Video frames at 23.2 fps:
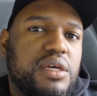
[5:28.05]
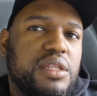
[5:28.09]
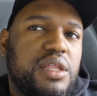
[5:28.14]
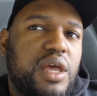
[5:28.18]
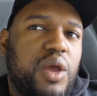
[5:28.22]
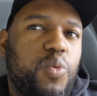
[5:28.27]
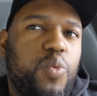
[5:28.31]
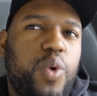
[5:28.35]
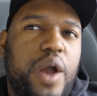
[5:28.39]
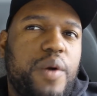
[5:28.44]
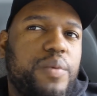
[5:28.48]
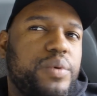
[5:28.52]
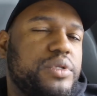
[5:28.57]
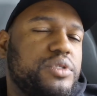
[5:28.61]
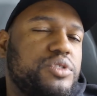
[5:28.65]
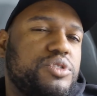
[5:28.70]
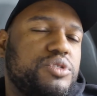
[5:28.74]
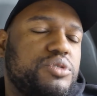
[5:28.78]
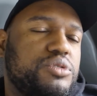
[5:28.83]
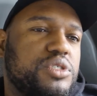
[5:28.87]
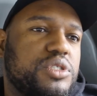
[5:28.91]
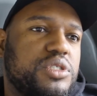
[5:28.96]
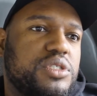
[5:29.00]
Like, why
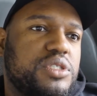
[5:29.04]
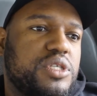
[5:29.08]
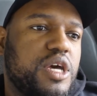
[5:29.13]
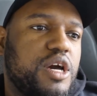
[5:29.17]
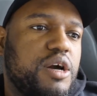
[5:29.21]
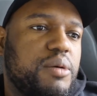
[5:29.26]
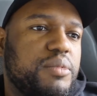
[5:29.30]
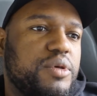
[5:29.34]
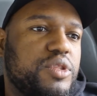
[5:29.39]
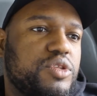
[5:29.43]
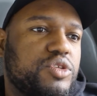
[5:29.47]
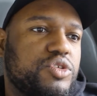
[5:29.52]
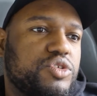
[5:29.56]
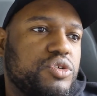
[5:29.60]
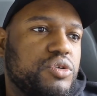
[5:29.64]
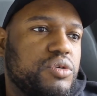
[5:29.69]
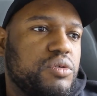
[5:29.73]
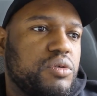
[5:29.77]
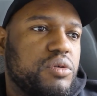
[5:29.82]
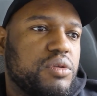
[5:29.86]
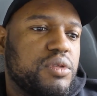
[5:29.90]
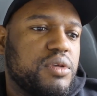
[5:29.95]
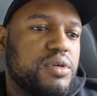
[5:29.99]
wouldn't you just tell me the
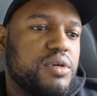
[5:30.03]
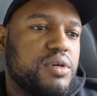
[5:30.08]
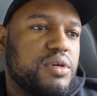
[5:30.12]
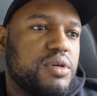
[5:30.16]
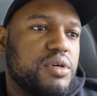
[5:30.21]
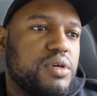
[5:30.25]
truth?